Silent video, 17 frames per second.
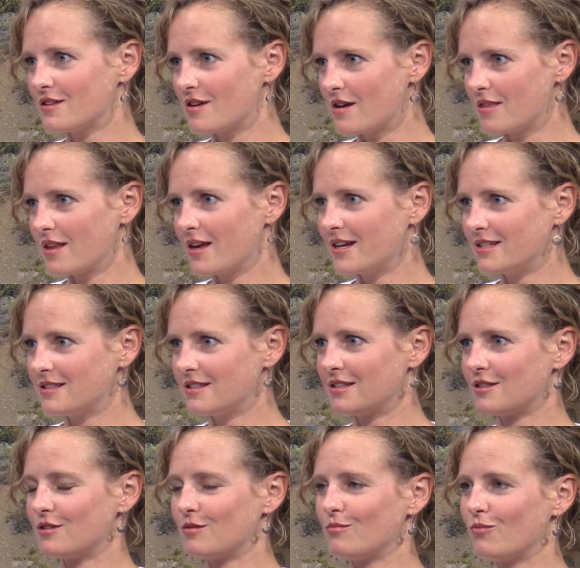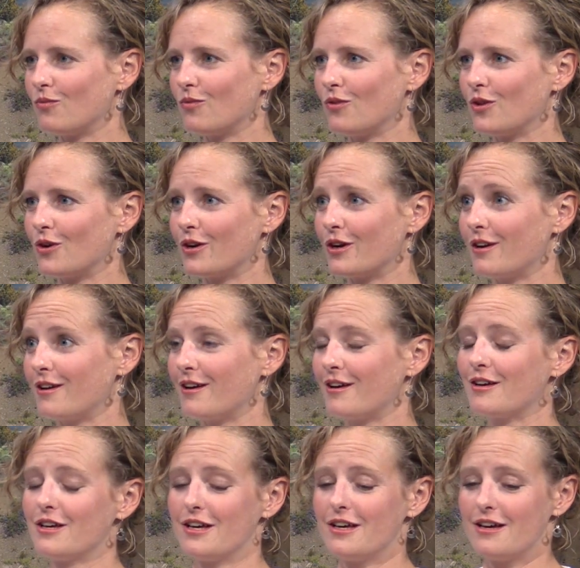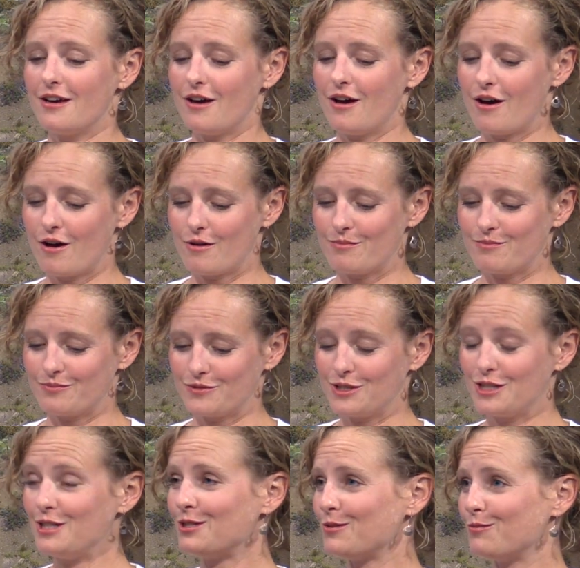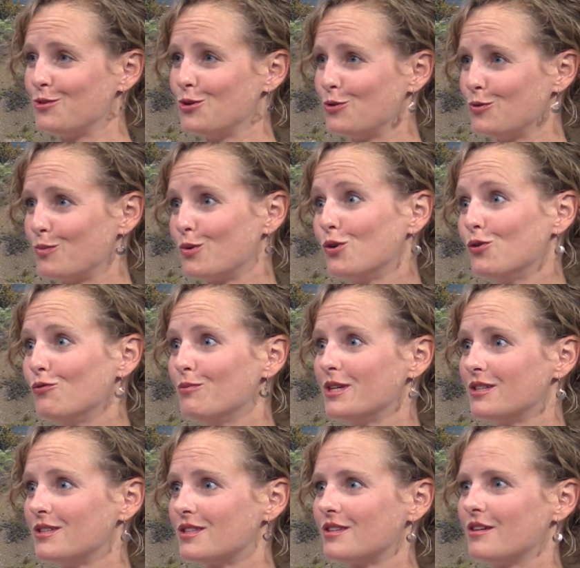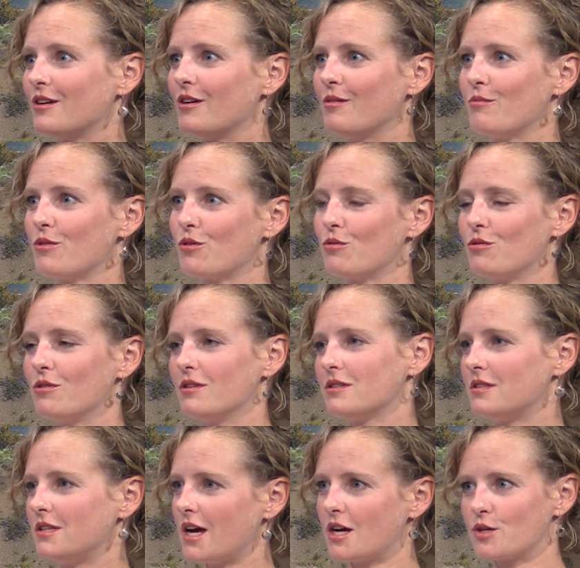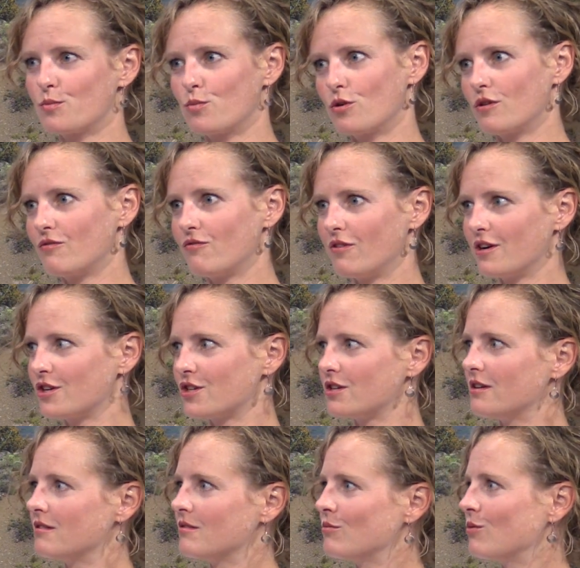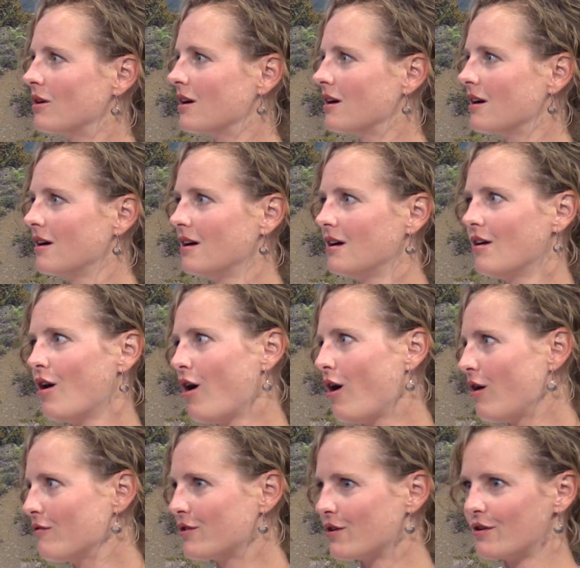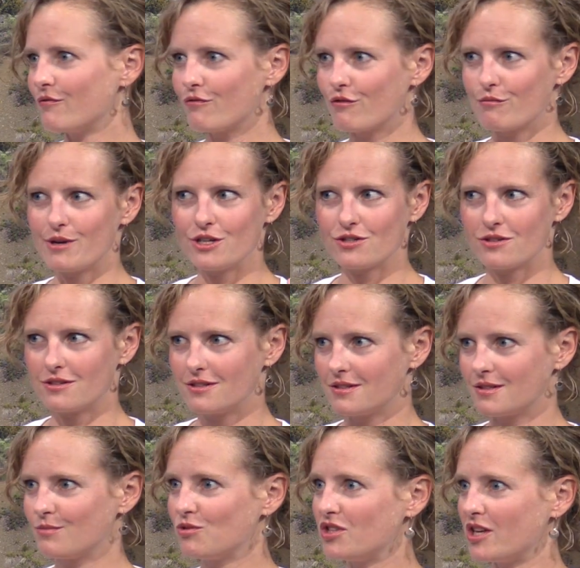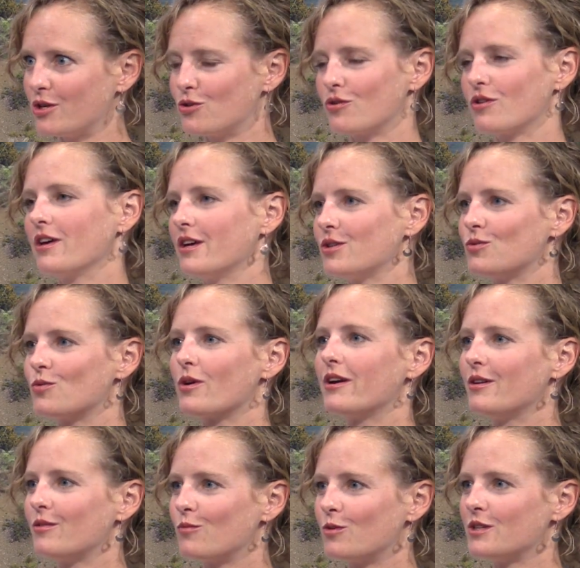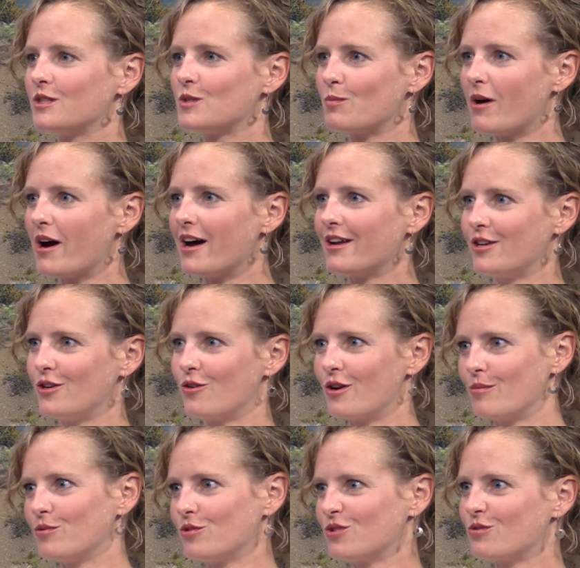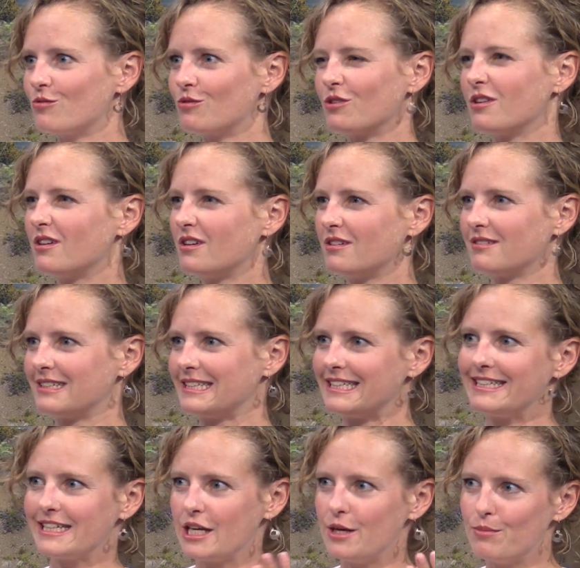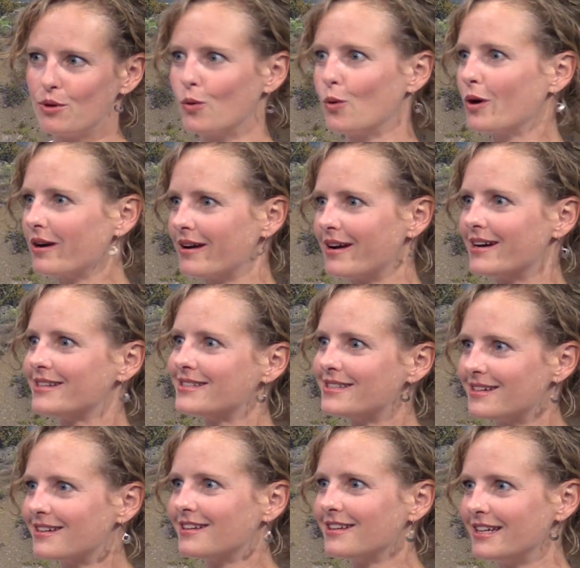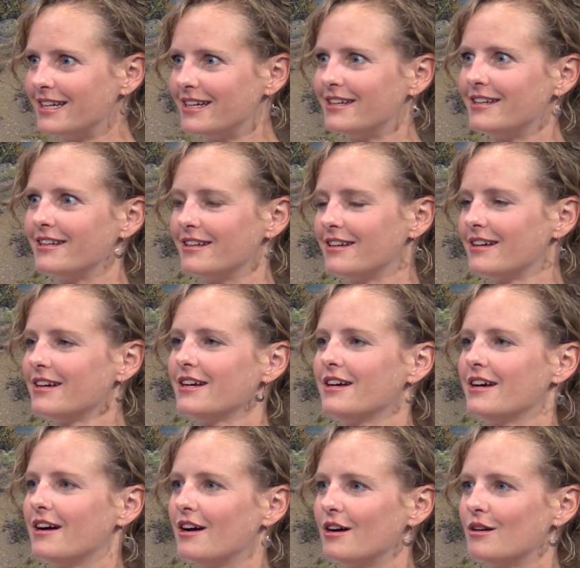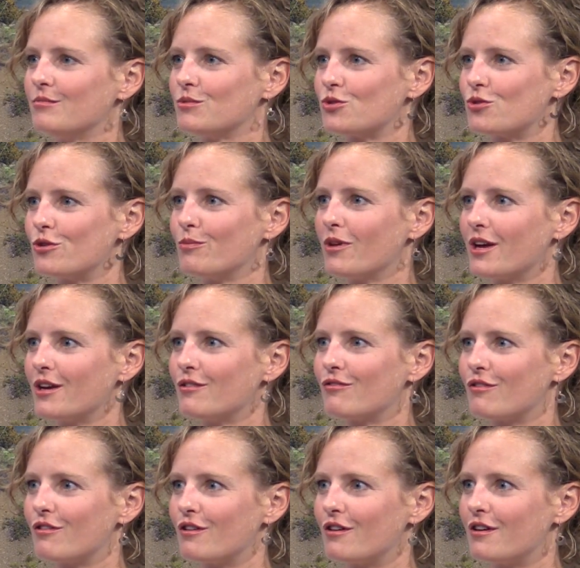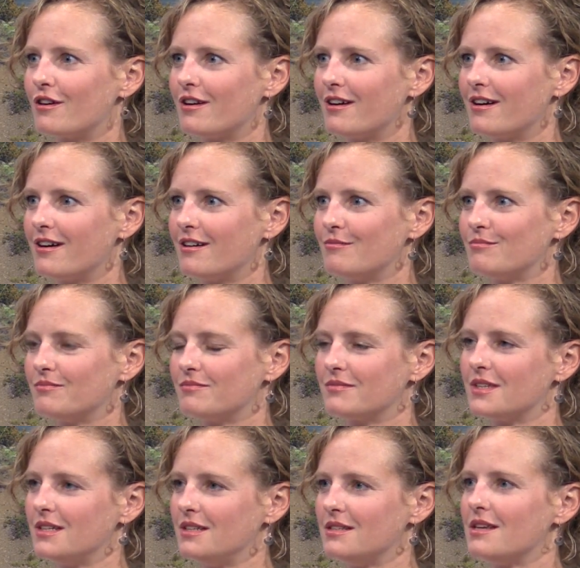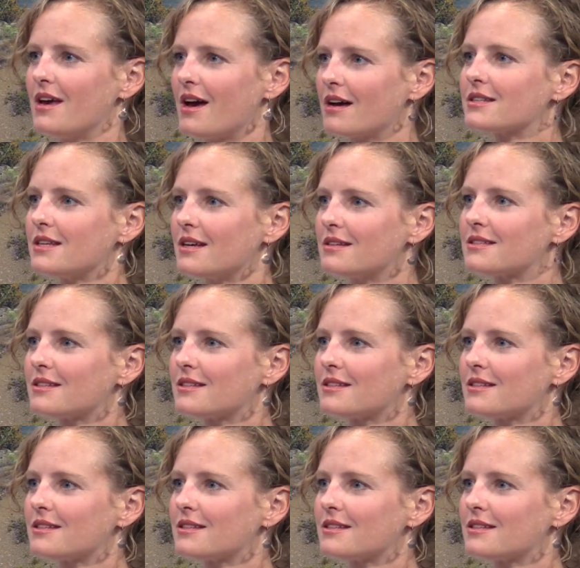online system, they're going to see some new improvements through this dashboard function where all of your information is centralized right in one spot, and you're able to really keep it organized and clean and streamlined for easy access.